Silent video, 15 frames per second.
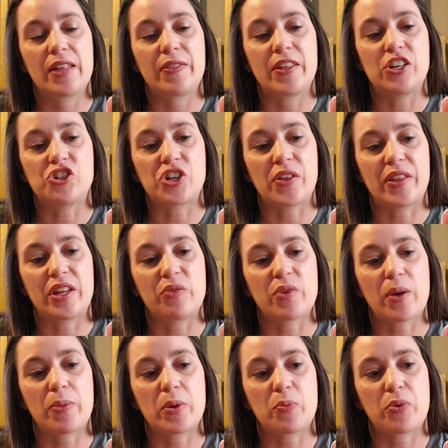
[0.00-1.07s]
then gently
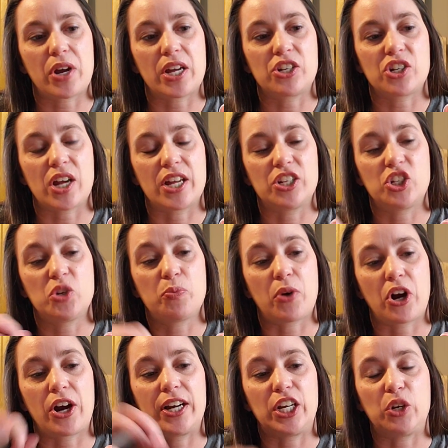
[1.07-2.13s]
rub the brush onto
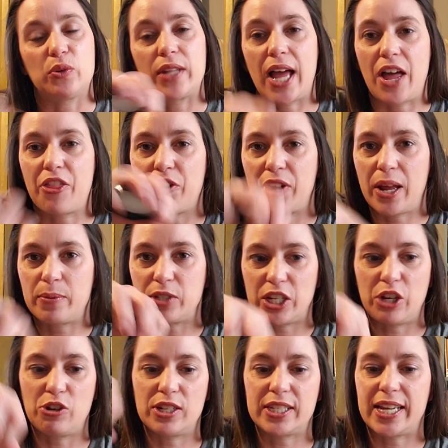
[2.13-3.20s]
bar and you lather it up. So
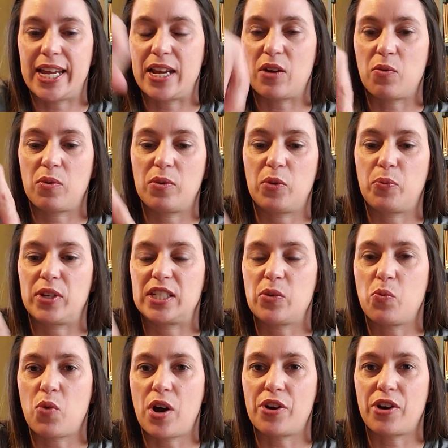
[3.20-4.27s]
you just you put
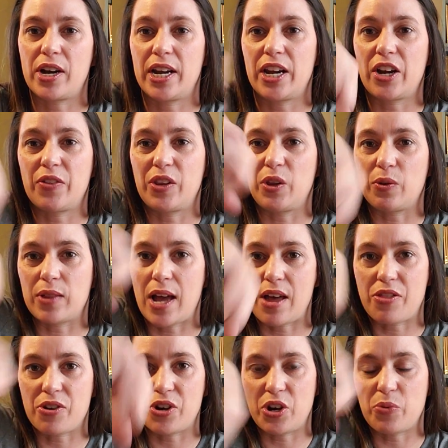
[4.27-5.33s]
some water on here and then you
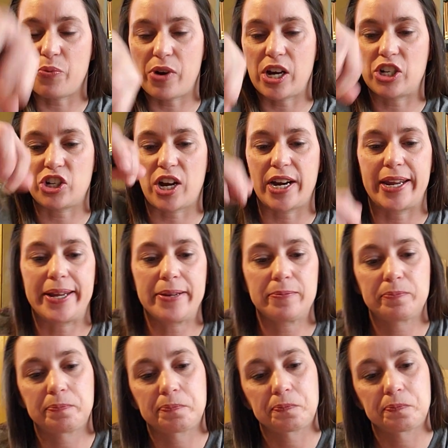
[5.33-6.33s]
lather your brush on it.